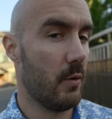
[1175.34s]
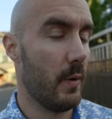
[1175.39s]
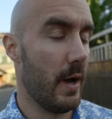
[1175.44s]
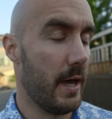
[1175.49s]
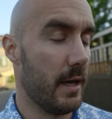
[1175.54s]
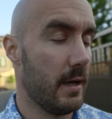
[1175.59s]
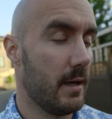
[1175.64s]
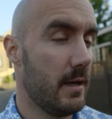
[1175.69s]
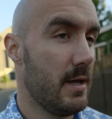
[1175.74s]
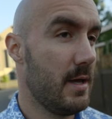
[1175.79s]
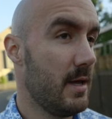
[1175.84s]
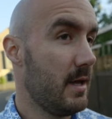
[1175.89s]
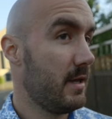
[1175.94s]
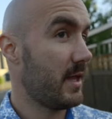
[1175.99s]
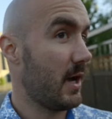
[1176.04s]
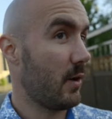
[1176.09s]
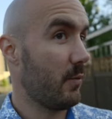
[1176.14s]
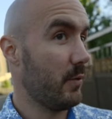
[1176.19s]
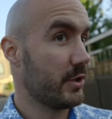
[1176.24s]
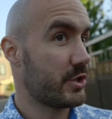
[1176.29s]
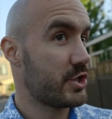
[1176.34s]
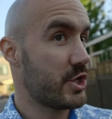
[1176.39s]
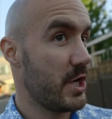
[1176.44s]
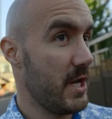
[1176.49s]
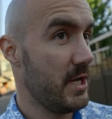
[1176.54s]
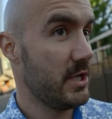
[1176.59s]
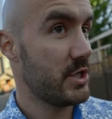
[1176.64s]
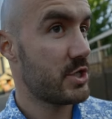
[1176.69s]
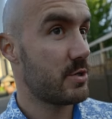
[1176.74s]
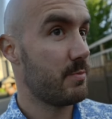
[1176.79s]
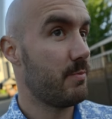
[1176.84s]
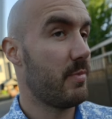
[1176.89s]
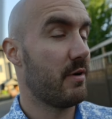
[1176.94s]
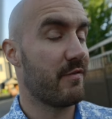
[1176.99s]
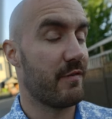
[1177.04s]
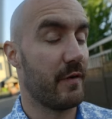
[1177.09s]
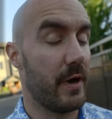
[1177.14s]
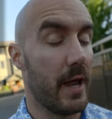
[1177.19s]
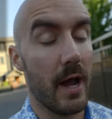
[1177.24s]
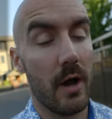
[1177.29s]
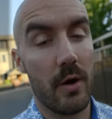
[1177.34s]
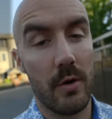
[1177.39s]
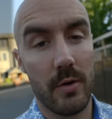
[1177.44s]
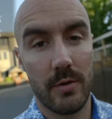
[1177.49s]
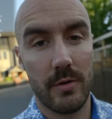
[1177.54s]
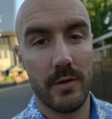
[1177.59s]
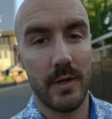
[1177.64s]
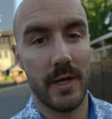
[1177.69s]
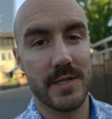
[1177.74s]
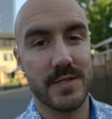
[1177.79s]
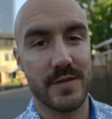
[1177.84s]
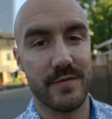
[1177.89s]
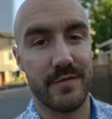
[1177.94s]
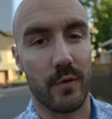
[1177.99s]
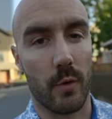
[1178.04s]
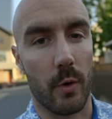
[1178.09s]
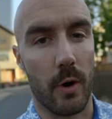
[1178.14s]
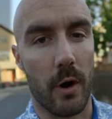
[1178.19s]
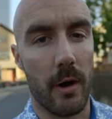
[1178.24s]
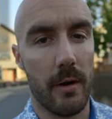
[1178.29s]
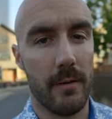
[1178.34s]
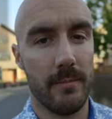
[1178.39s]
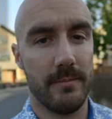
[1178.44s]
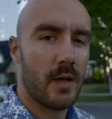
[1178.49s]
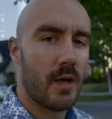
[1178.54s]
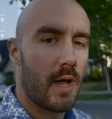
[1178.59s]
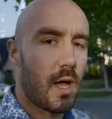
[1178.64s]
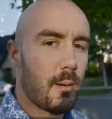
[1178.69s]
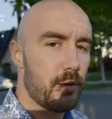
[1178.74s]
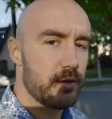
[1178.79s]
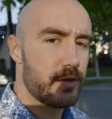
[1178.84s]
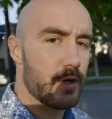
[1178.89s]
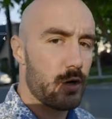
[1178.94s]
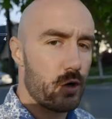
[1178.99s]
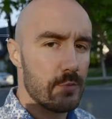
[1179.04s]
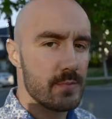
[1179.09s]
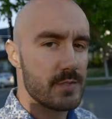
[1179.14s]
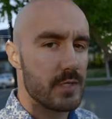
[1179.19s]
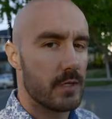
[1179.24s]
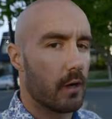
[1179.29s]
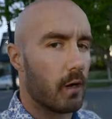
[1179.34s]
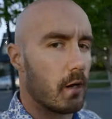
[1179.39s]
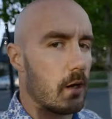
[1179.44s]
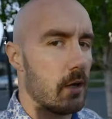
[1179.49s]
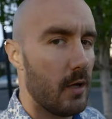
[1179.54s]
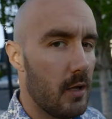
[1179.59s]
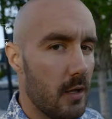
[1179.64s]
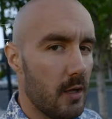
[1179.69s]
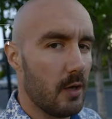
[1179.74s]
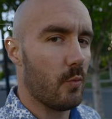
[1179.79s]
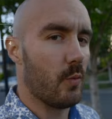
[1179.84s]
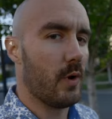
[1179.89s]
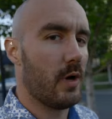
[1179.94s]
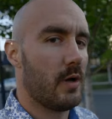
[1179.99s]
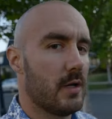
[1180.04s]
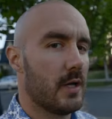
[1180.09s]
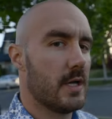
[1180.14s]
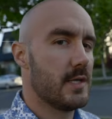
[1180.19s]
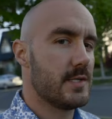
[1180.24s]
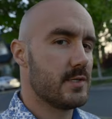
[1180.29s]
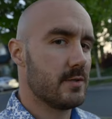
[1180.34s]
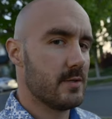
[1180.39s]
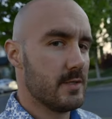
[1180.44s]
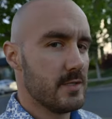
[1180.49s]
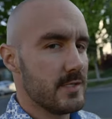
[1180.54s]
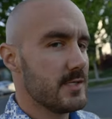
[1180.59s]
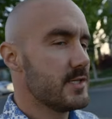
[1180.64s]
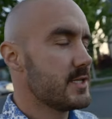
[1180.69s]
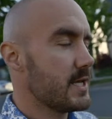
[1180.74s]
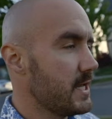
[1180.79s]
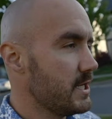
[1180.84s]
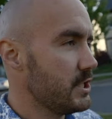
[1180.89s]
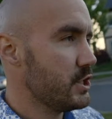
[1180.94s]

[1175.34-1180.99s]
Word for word: away. That will change, but for now, it's a four. How about the homes here? Well, as soon as you say